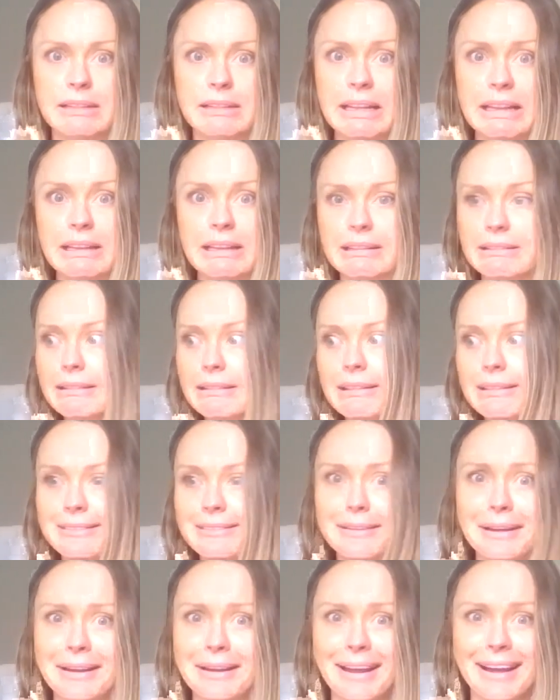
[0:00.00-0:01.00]
ugh,
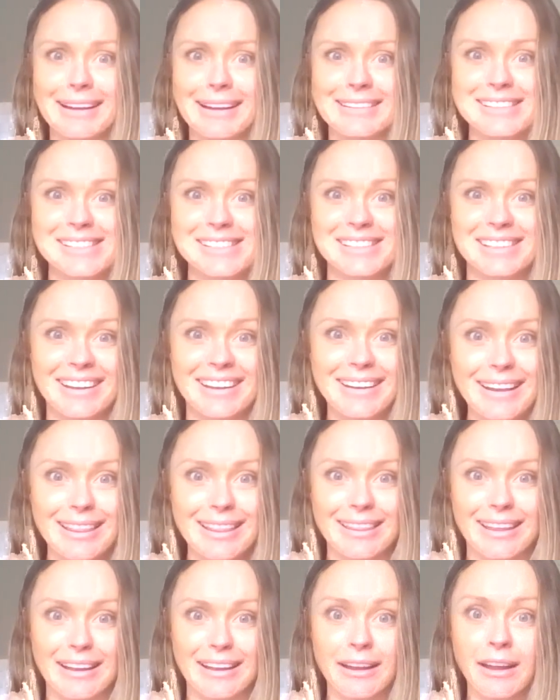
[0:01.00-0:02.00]
I can't see
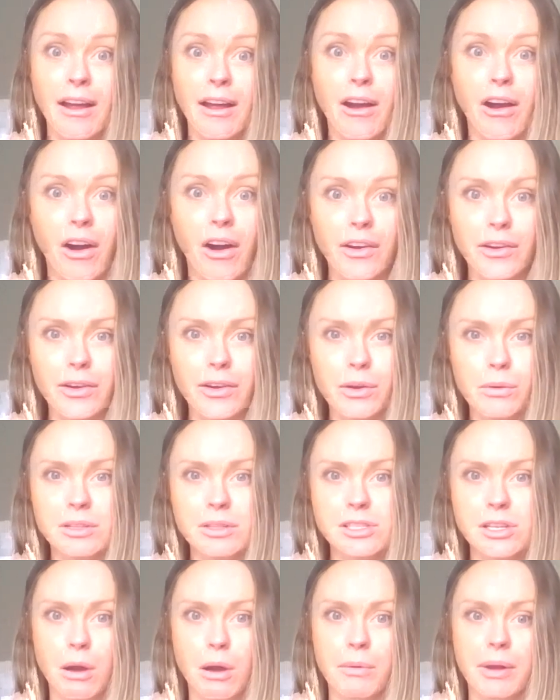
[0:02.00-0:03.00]
anything. I don't know
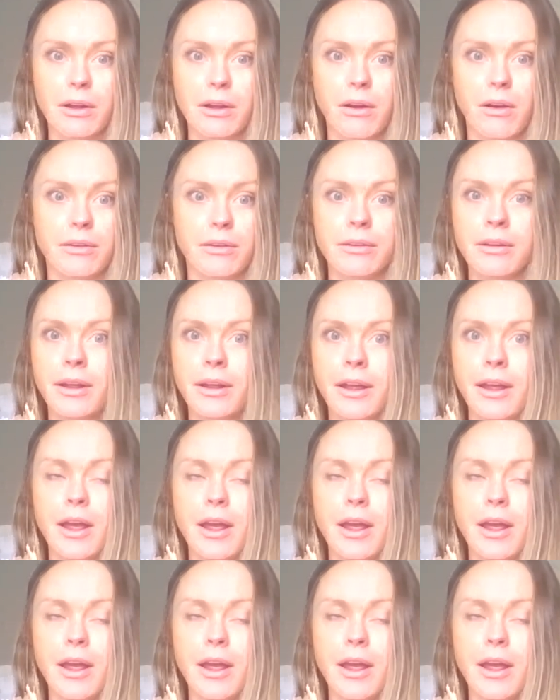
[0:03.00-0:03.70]
what's going on.